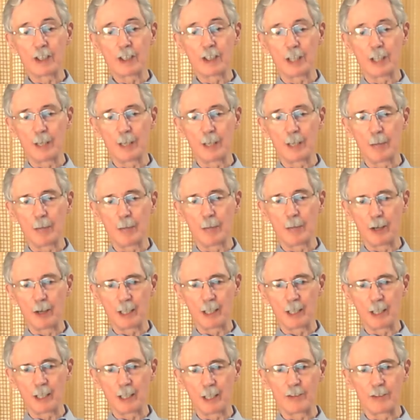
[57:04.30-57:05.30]
to the
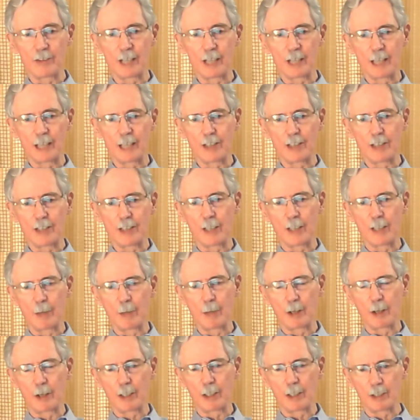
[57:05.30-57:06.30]
Americans as the
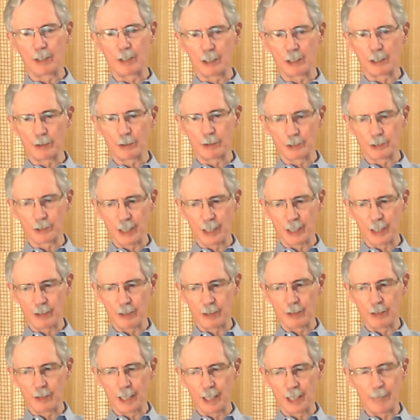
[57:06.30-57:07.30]
American Cultural Center and
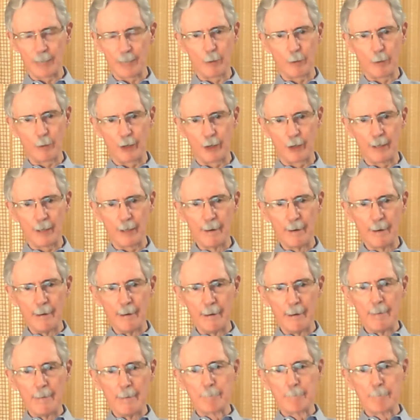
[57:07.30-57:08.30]
Library.
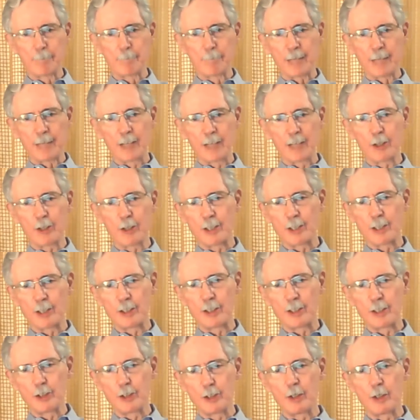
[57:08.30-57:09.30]
And so as the
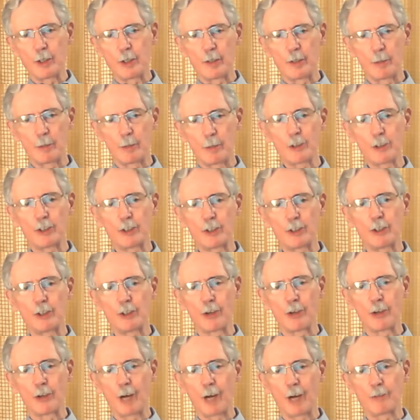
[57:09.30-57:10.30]
most junior
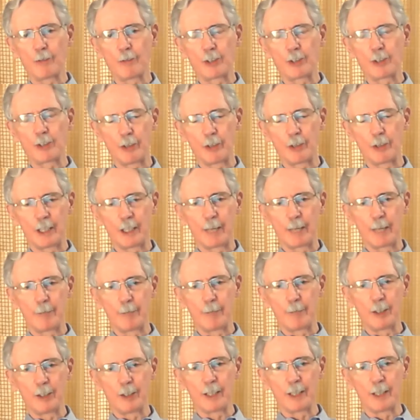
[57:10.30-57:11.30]
officer in that
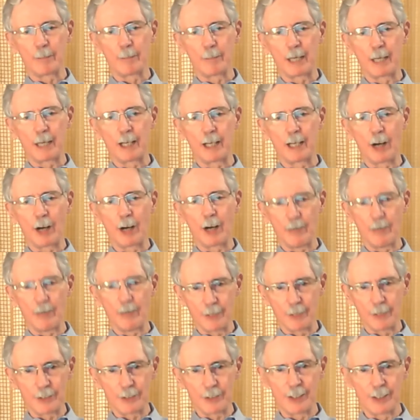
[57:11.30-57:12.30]
building, my
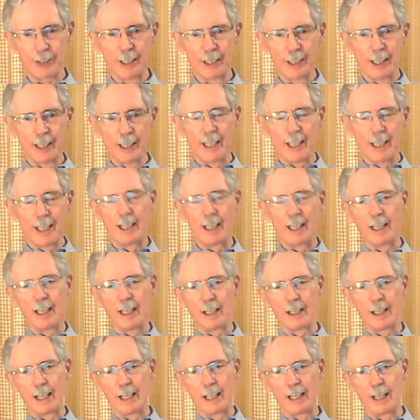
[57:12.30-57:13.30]
office
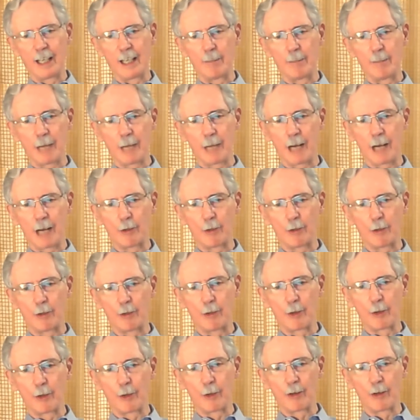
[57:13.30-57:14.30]
in
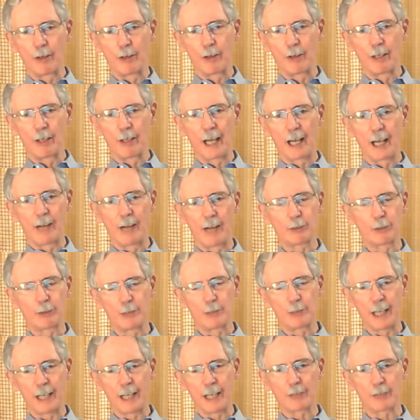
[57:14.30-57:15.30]
Bahawalpur House was
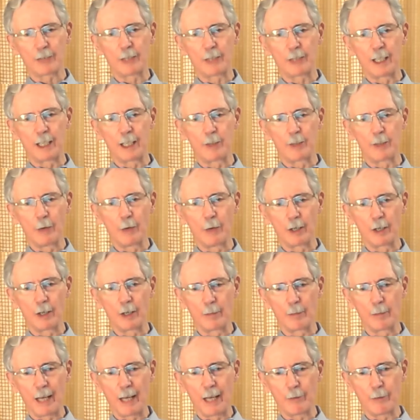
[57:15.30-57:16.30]
actually in the royal
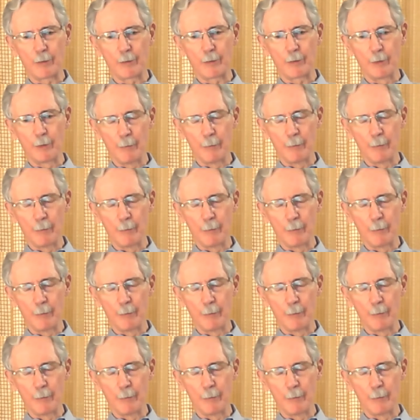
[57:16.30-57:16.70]
bathroom,